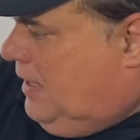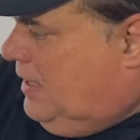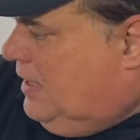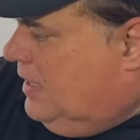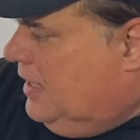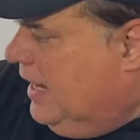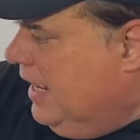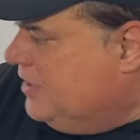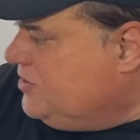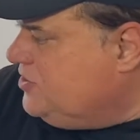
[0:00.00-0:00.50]

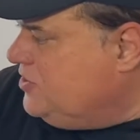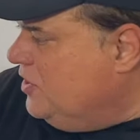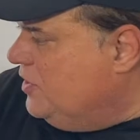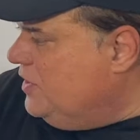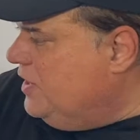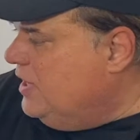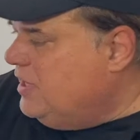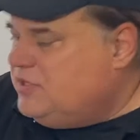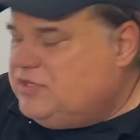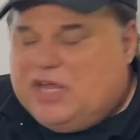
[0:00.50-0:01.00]
Next to
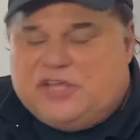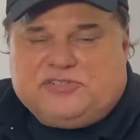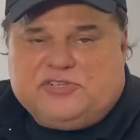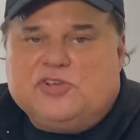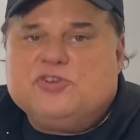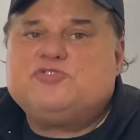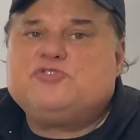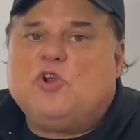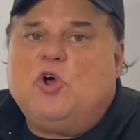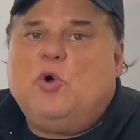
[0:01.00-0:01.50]
the dust
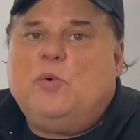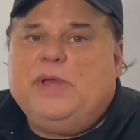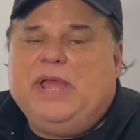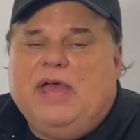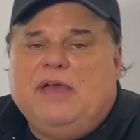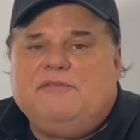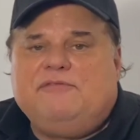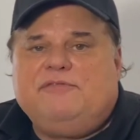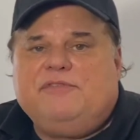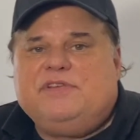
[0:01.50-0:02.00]
control, we
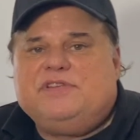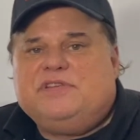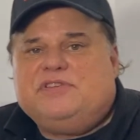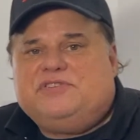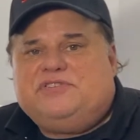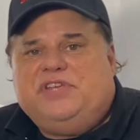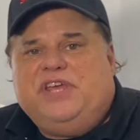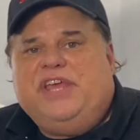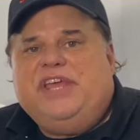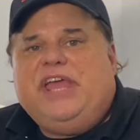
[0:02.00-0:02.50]
have
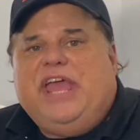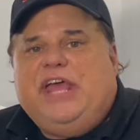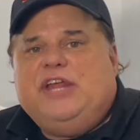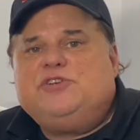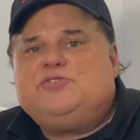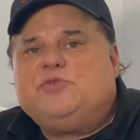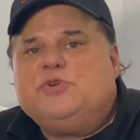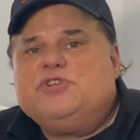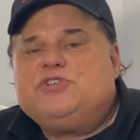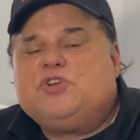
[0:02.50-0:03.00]
Zing
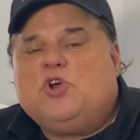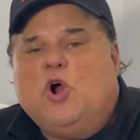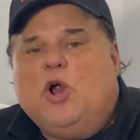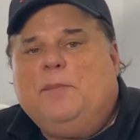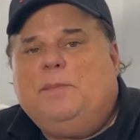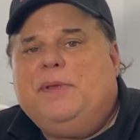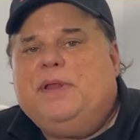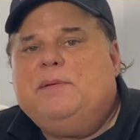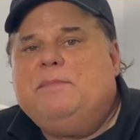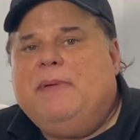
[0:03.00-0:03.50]
Entrance
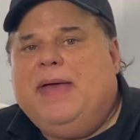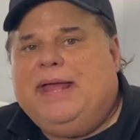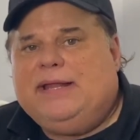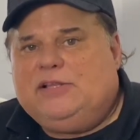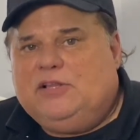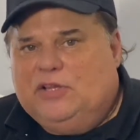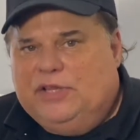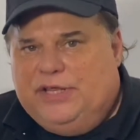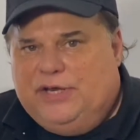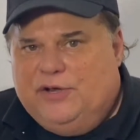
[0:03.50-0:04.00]
Carpet Mat
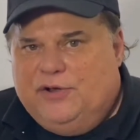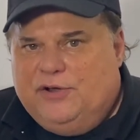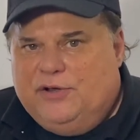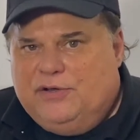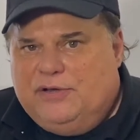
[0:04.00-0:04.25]
Cleaner.